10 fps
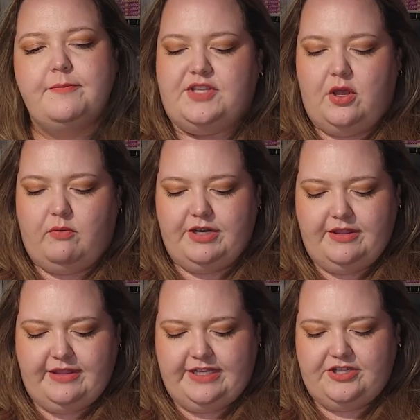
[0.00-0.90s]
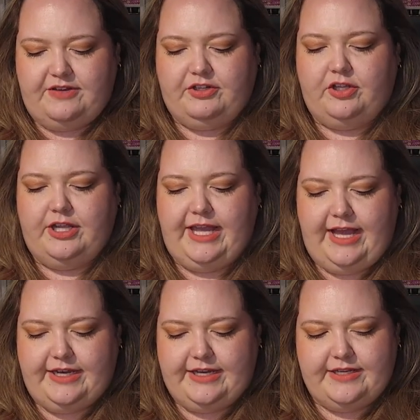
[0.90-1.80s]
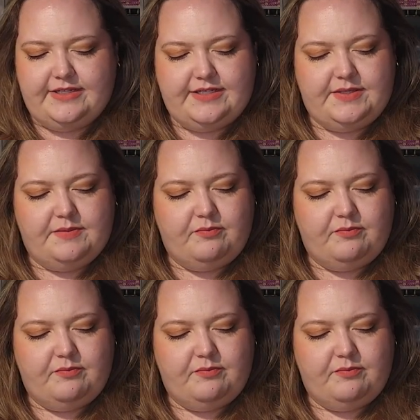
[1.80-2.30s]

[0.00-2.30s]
So one of the things you have to look at is